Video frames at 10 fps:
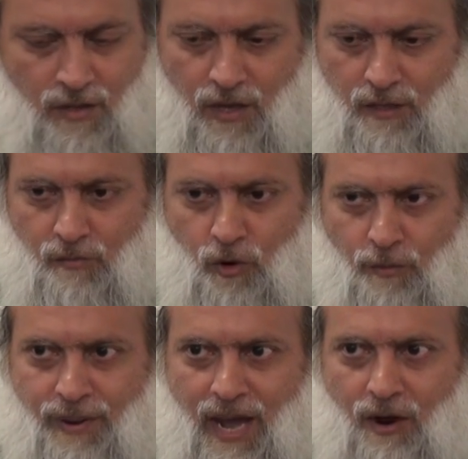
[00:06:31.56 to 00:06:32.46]
And the
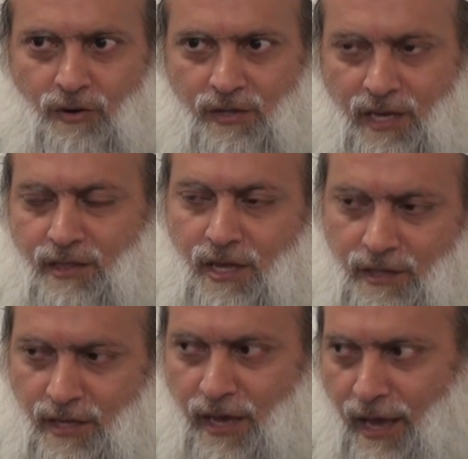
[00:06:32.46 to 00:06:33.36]
more power they
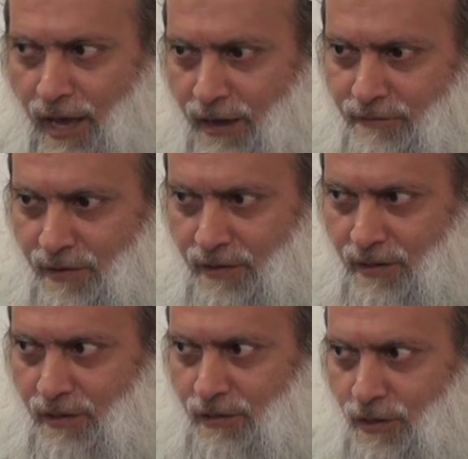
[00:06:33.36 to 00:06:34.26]
think they have,
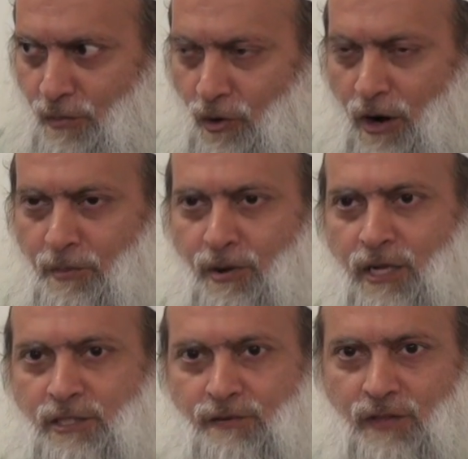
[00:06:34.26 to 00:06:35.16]
the more
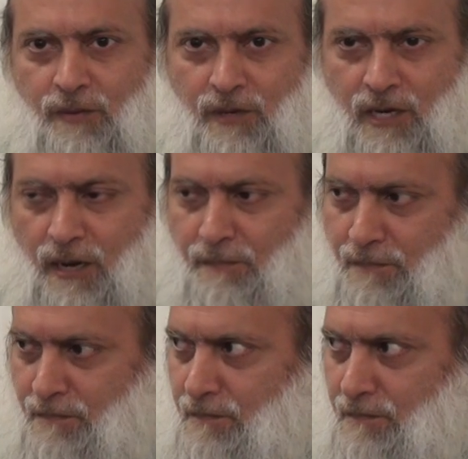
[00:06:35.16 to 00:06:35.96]
oppressive they become.